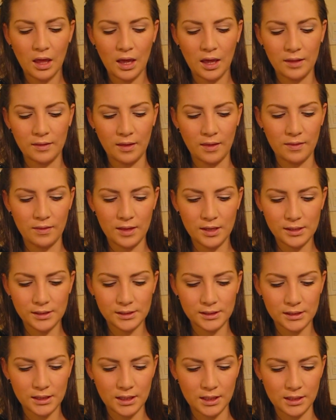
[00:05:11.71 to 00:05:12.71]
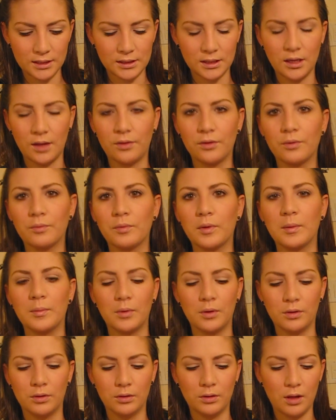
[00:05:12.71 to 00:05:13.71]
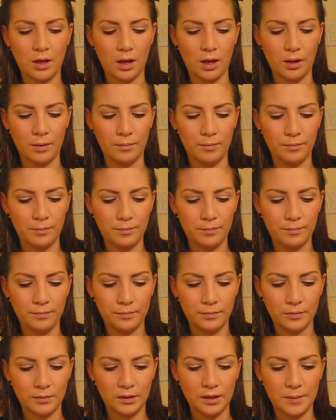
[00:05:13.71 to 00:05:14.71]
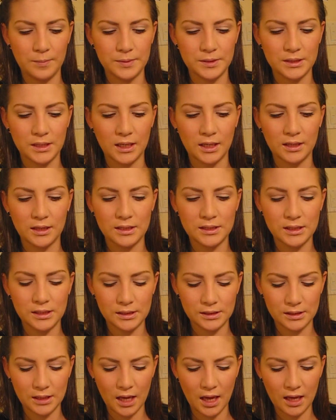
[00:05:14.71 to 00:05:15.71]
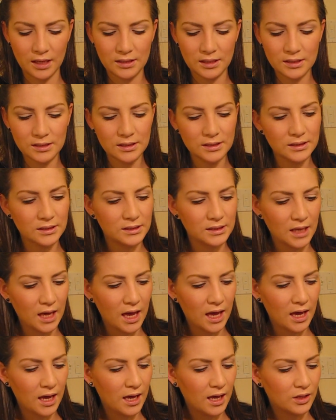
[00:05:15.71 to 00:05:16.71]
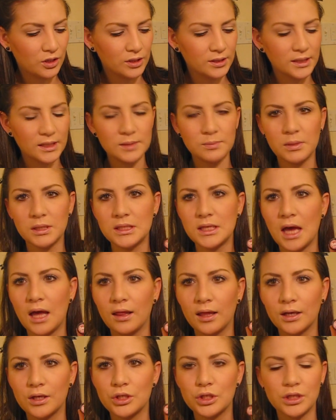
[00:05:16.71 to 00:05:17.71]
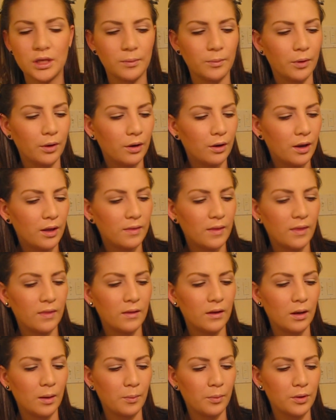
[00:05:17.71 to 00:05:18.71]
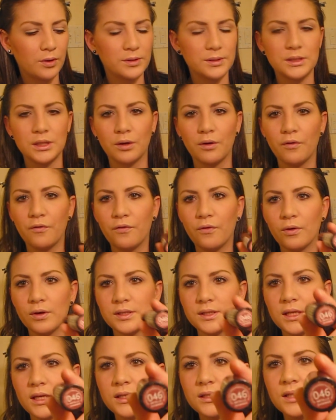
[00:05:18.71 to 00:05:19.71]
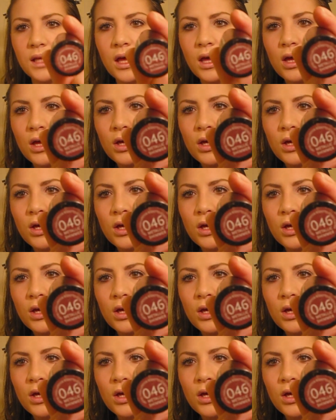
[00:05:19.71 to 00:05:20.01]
And then this is another Rimmel lipstick. This is, it doesn't say, it just says metallic shimmer, and then the number is 046.